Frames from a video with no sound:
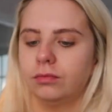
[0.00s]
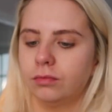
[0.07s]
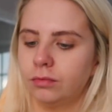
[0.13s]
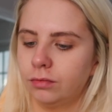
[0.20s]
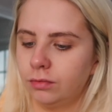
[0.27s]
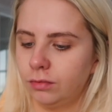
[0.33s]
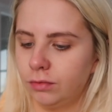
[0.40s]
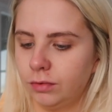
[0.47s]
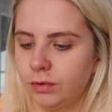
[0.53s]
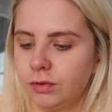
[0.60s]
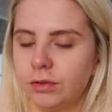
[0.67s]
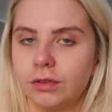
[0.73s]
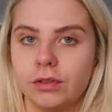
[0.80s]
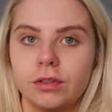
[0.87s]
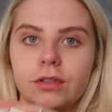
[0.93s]

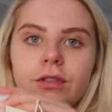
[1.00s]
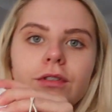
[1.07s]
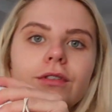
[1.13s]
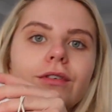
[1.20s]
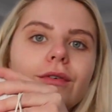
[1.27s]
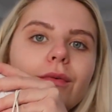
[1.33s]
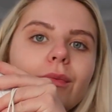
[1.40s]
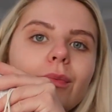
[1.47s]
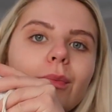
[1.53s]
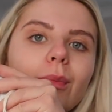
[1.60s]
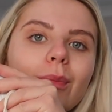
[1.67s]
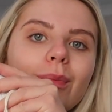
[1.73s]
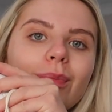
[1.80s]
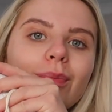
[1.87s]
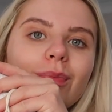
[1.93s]

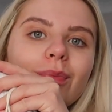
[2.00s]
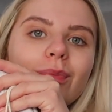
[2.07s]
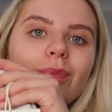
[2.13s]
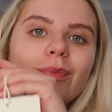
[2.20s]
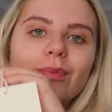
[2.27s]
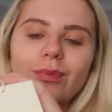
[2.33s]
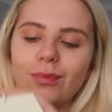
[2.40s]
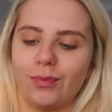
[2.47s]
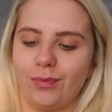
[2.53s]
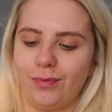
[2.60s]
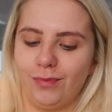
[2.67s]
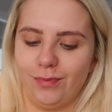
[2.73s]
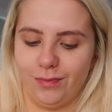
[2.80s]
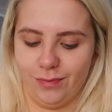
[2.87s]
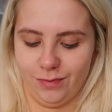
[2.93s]

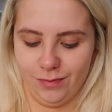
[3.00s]
Nobody speaks.